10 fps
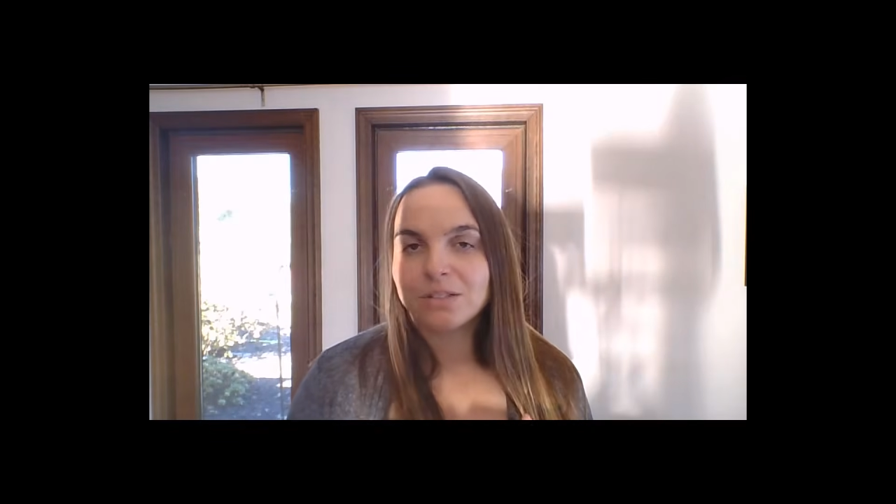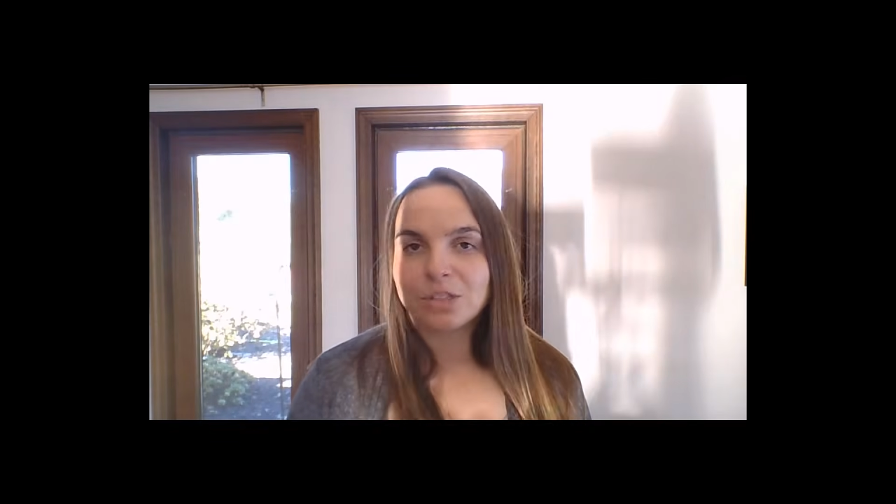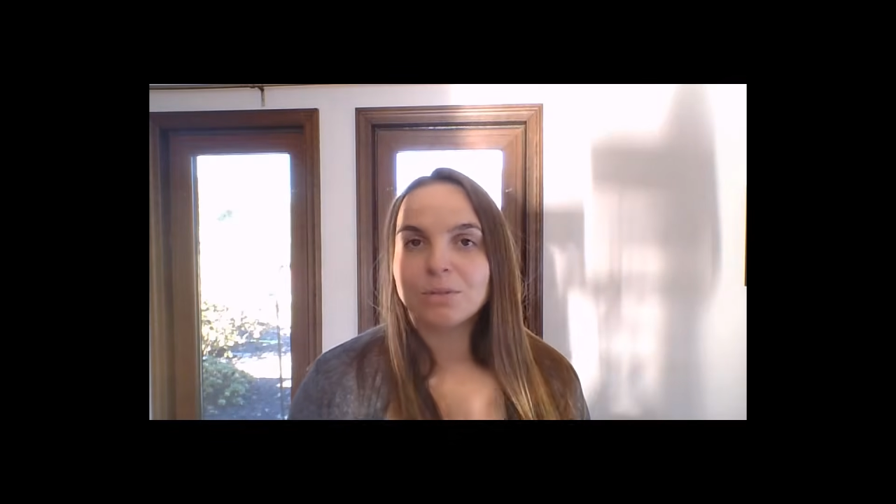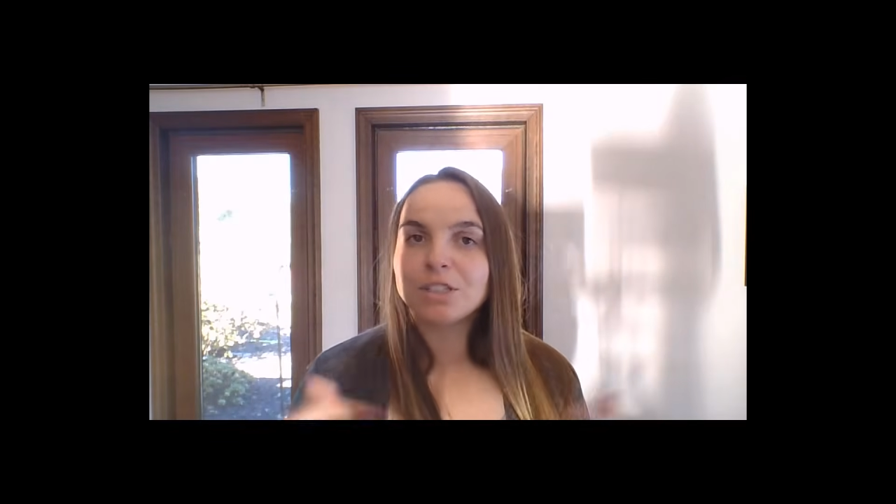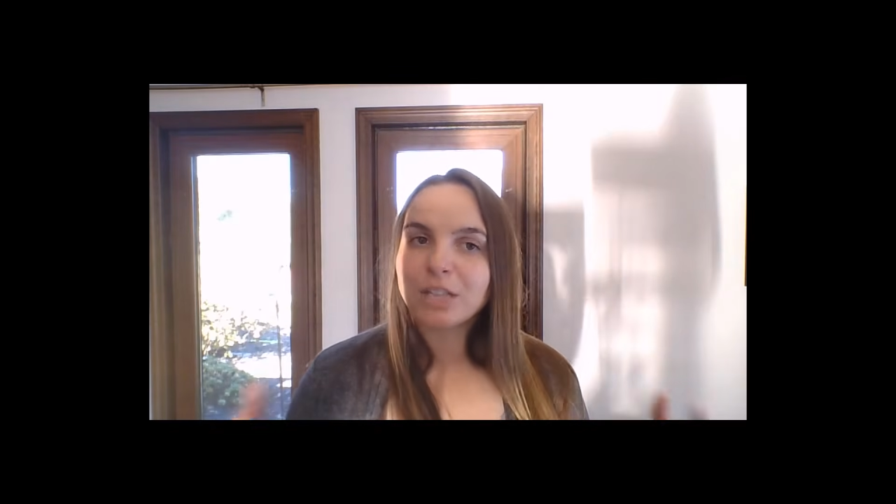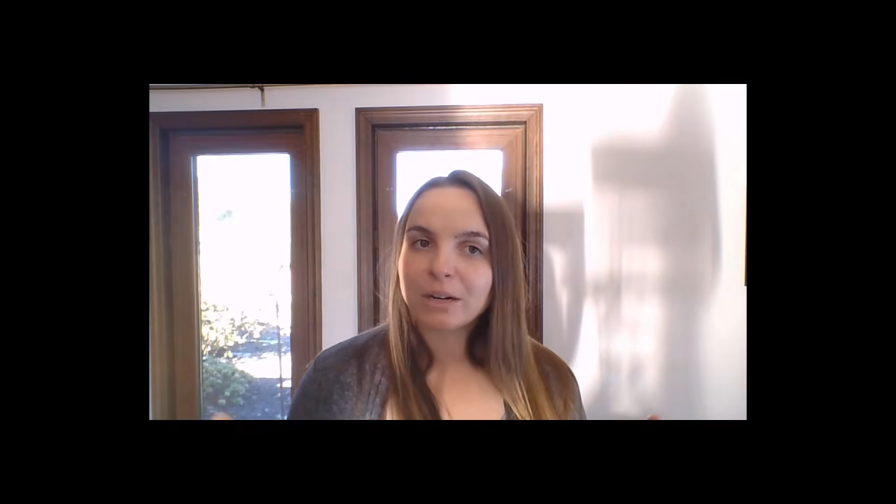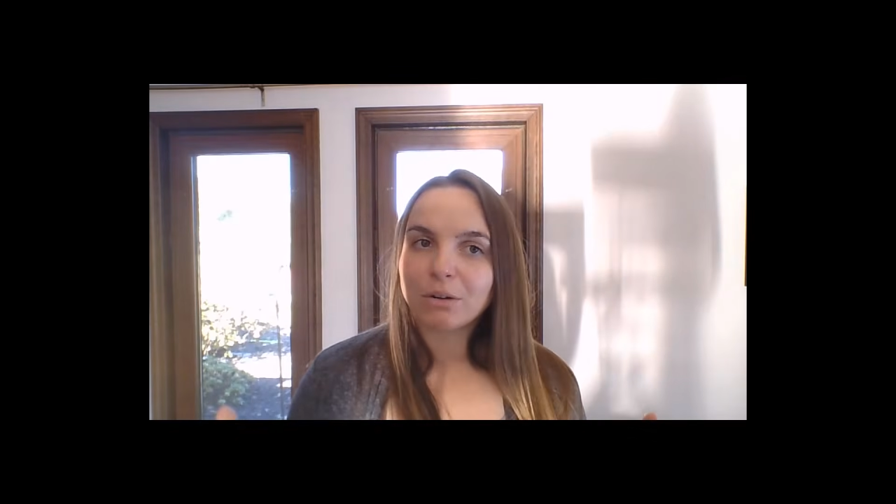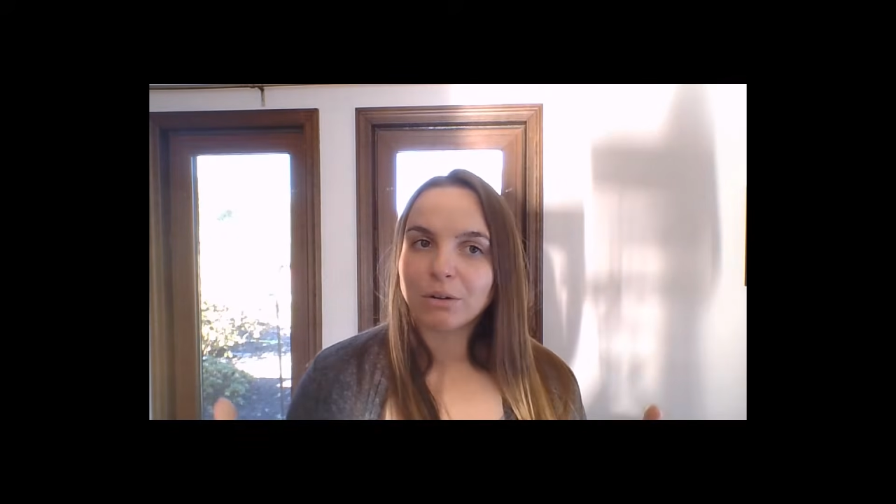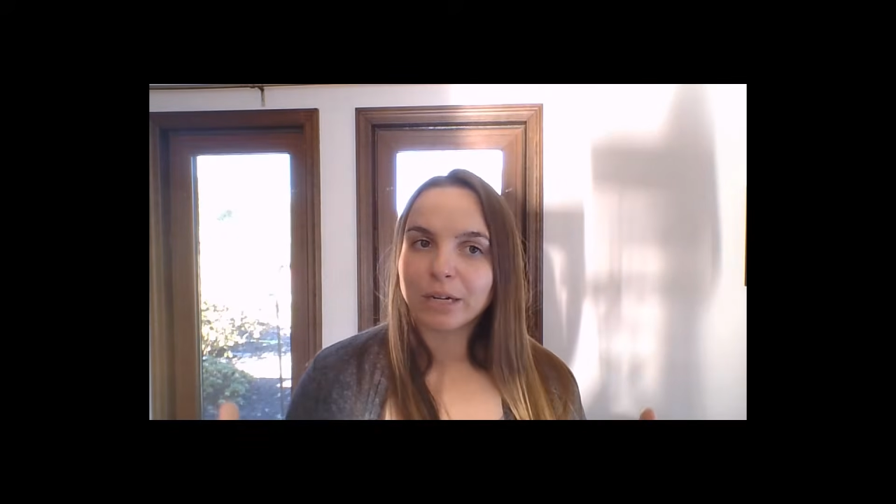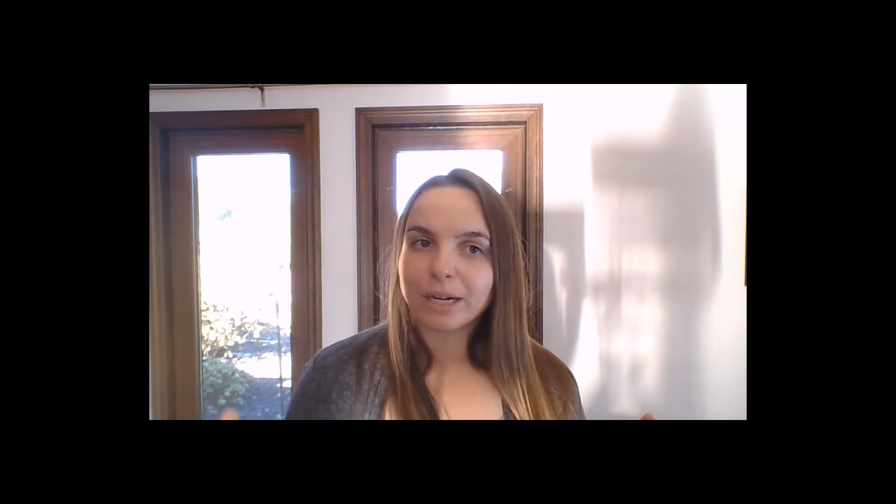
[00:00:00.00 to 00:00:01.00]
to the
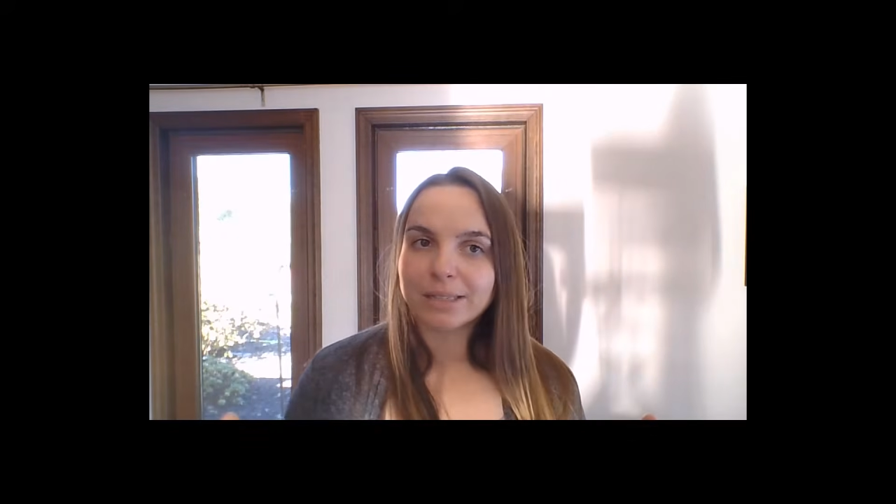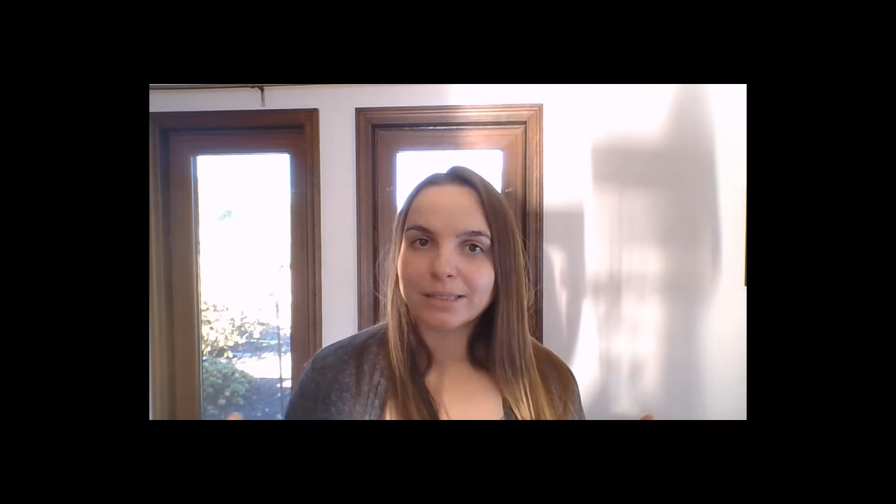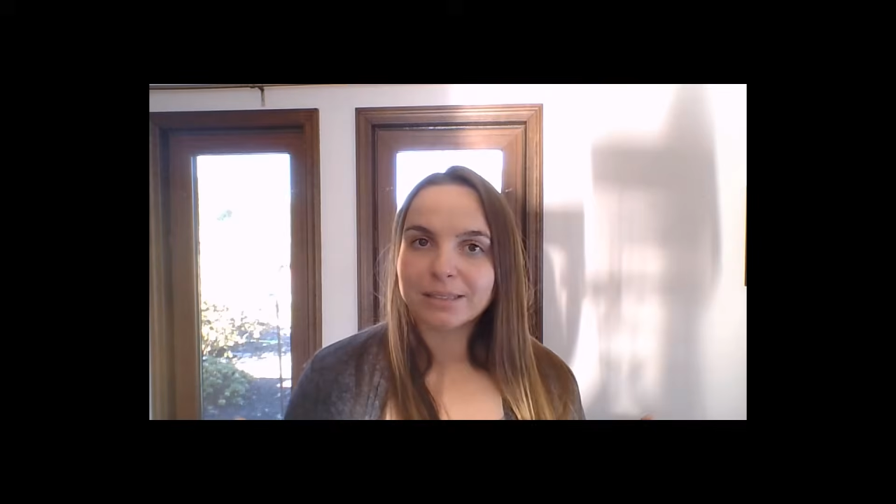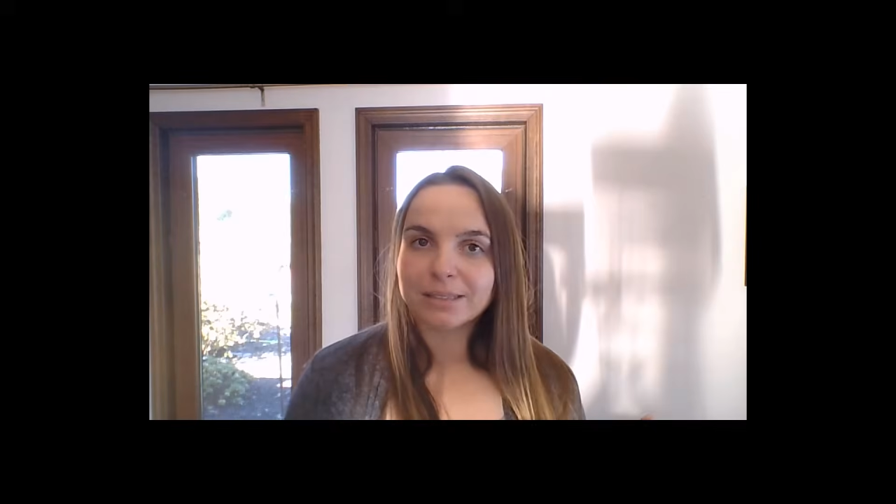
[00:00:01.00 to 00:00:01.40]
shareholders.